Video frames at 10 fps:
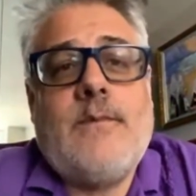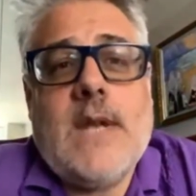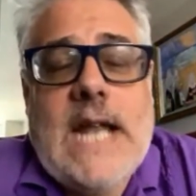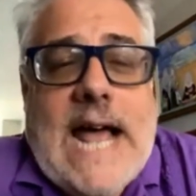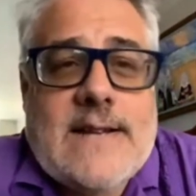
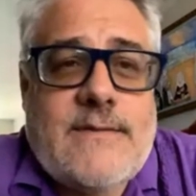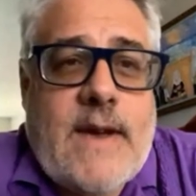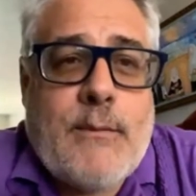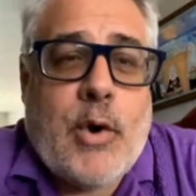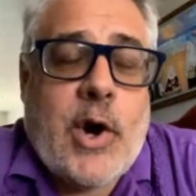last
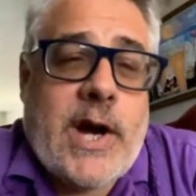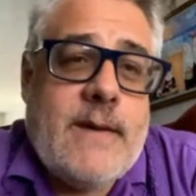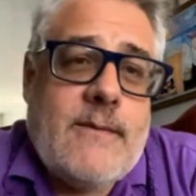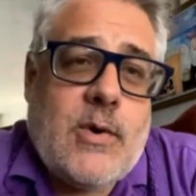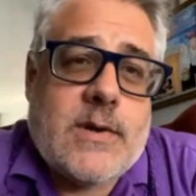February.
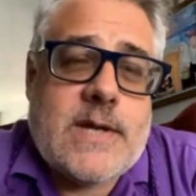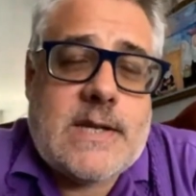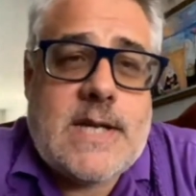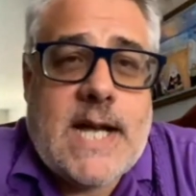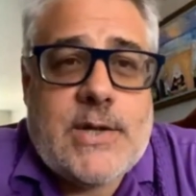Of course,
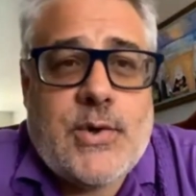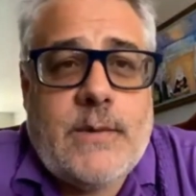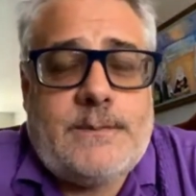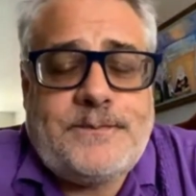it's not true.